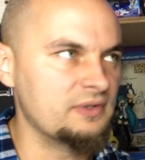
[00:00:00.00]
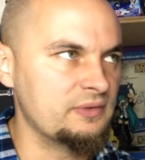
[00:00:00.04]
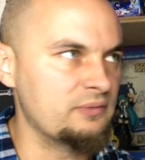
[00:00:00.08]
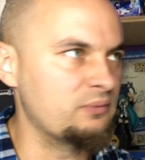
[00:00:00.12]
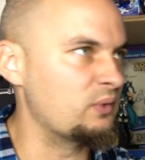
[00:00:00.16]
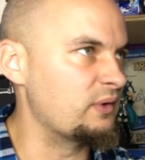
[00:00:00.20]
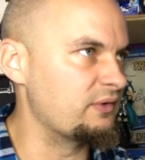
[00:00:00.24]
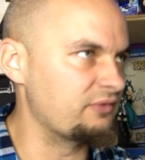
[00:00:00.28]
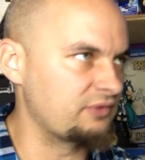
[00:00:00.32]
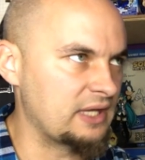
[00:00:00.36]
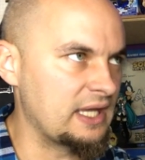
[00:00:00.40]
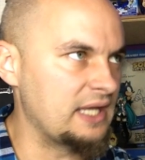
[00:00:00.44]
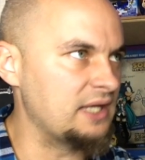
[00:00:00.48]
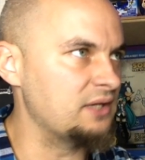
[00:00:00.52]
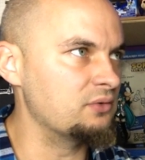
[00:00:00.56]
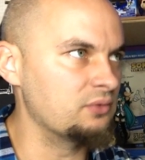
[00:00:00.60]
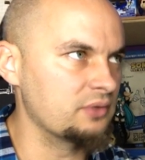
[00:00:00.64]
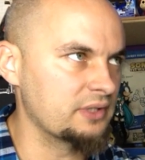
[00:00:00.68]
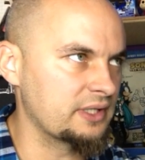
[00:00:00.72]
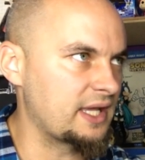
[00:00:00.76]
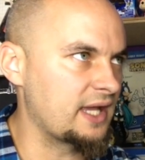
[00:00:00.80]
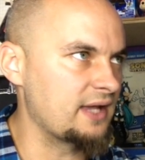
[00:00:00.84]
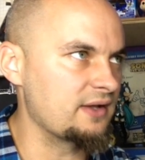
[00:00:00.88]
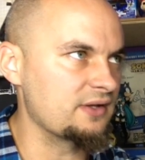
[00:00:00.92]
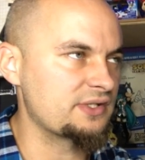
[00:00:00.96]
with getting all
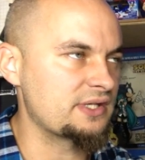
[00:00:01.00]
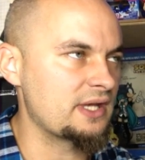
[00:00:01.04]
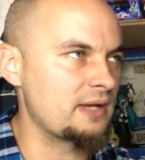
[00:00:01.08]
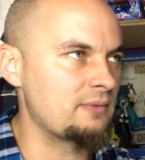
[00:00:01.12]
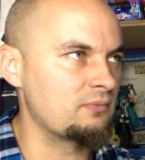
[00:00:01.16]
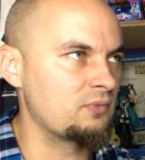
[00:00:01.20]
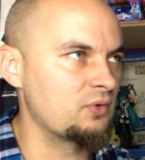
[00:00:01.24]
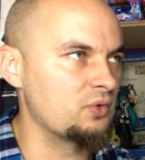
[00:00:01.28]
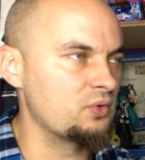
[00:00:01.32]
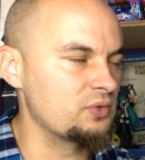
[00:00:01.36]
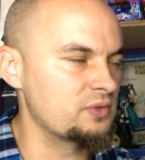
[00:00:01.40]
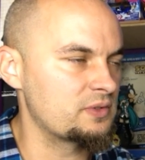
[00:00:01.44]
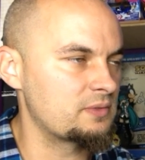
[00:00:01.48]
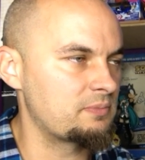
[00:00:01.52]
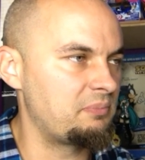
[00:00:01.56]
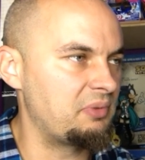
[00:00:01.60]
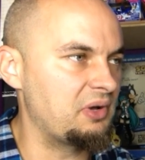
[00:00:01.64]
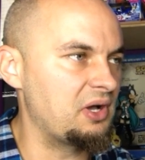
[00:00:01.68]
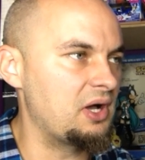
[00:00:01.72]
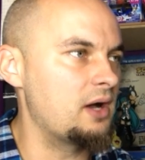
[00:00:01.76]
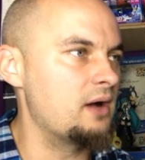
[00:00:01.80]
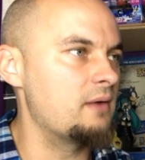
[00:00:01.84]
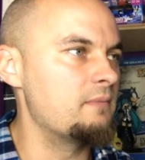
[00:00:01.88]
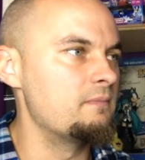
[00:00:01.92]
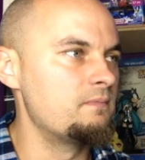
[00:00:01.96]
the Chaos Emeralds,
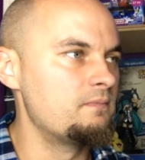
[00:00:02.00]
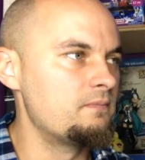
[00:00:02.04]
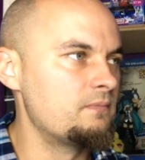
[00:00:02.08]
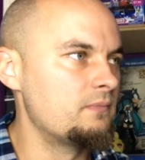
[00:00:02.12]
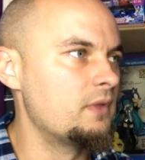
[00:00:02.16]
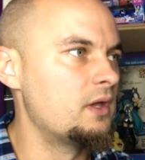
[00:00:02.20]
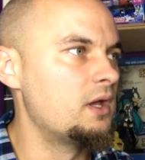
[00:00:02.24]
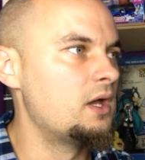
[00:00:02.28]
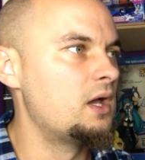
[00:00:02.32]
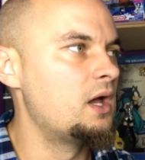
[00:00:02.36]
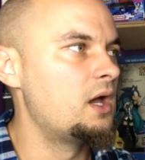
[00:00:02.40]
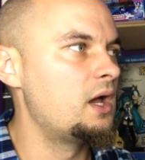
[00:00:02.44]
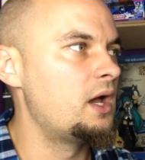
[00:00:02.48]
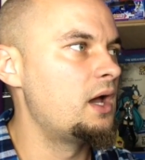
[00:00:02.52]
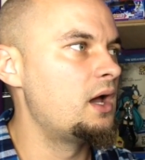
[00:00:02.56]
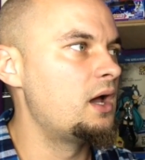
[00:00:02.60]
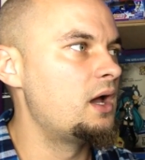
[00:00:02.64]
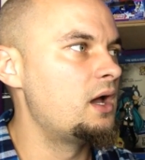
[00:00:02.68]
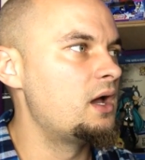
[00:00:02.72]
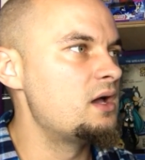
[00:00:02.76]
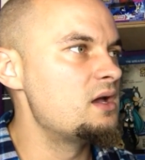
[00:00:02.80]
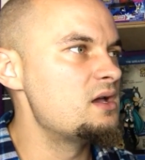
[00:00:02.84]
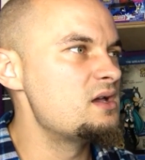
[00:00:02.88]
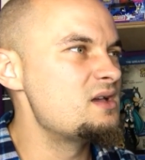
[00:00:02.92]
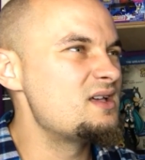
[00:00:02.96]
but
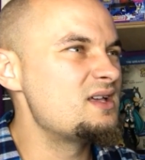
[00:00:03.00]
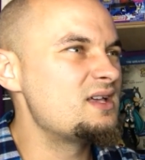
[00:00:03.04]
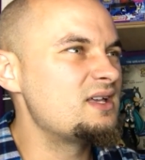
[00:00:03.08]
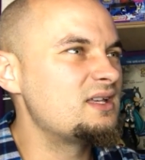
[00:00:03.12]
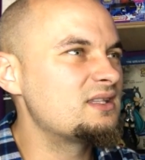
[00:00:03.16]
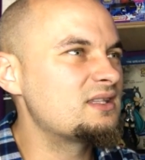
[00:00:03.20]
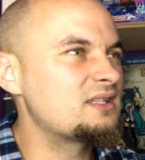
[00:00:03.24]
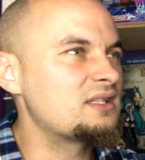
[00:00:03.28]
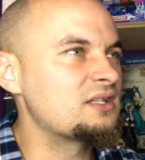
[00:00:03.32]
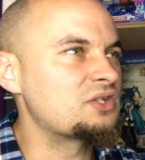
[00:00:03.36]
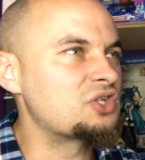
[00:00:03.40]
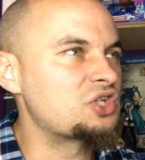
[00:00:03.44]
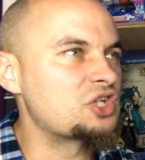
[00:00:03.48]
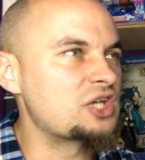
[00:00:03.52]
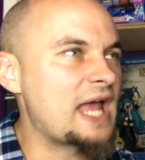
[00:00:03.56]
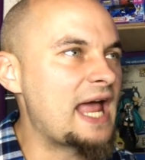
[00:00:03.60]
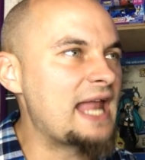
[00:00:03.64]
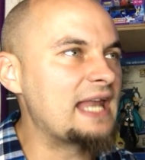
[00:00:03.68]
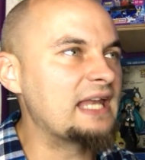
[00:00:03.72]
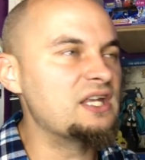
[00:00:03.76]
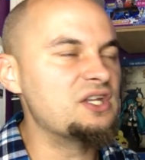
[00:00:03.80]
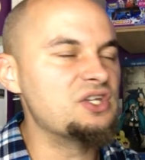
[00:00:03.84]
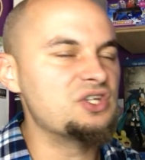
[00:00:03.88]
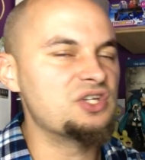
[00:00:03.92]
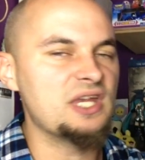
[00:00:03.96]
the
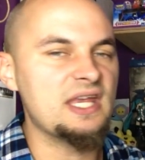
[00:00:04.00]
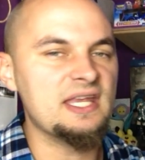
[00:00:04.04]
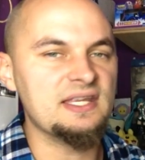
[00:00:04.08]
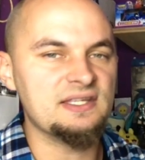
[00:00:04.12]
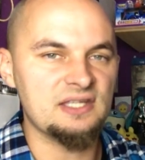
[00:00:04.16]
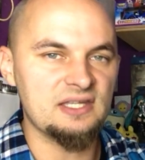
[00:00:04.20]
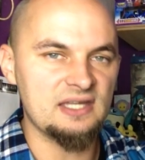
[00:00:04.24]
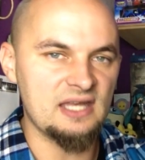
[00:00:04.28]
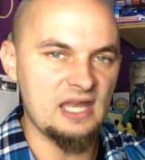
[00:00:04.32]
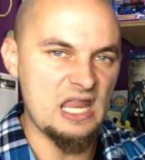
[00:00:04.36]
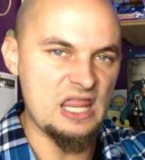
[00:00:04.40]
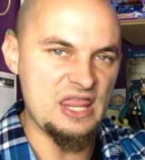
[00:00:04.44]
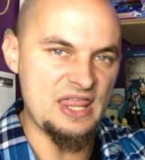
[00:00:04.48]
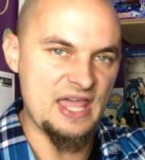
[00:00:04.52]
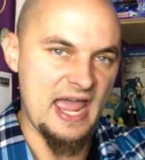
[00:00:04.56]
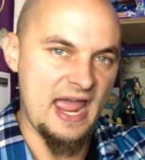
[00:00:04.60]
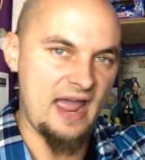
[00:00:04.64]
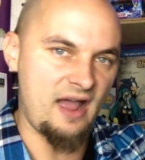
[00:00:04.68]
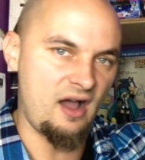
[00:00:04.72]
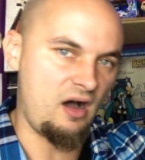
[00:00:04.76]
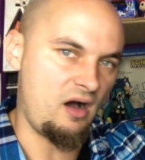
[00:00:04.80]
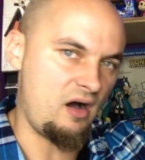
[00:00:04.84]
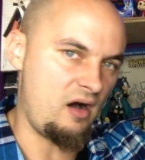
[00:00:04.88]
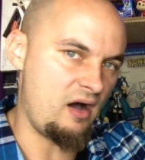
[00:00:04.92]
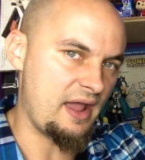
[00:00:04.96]
challenge isn't that
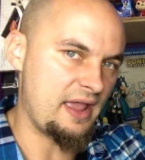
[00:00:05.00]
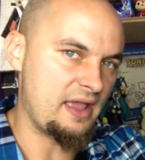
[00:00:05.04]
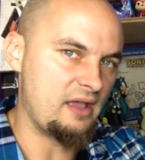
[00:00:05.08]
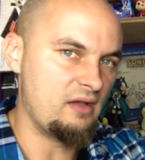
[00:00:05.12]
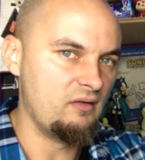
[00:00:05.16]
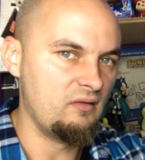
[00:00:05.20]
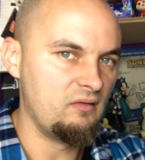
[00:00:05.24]
high.